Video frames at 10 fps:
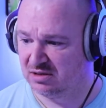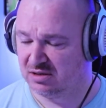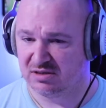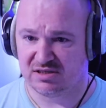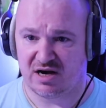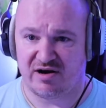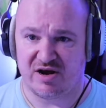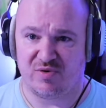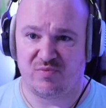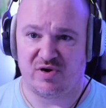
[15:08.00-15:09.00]

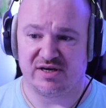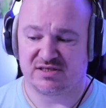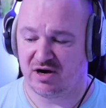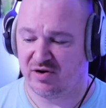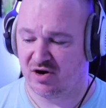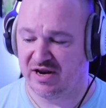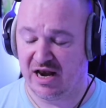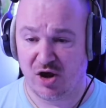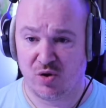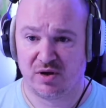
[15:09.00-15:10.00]
CR81, what is going on?
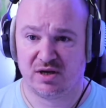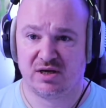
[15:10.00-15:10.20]
Hello.